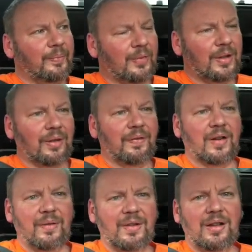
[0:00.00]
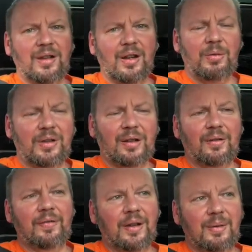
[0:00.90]
sort of 5 years ago
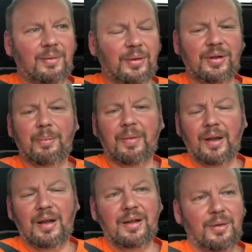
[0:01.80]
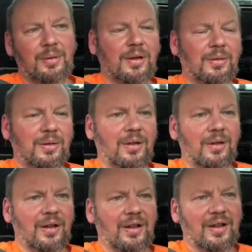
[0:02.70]
selfie or something, I don't know.
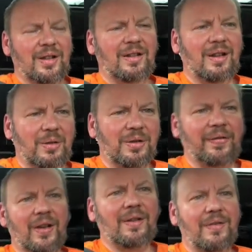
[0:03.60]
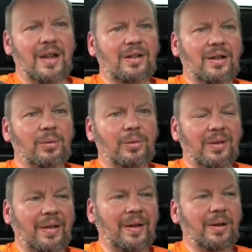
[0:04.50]
Yeah, it was 5 years
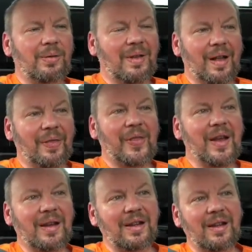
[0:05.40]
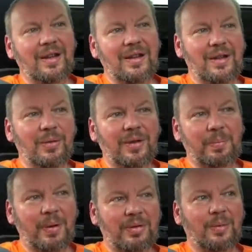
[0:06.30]
old. I think you were
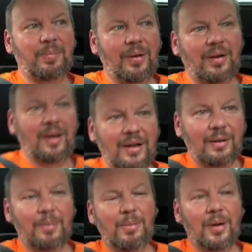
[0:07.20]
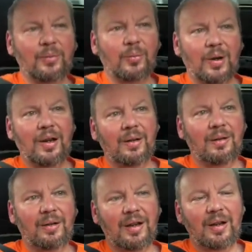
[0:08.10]
supposed to put like a modern way
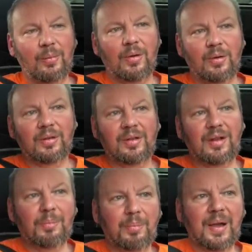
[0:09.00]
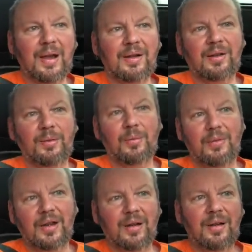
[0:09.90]
day one to compare to with it,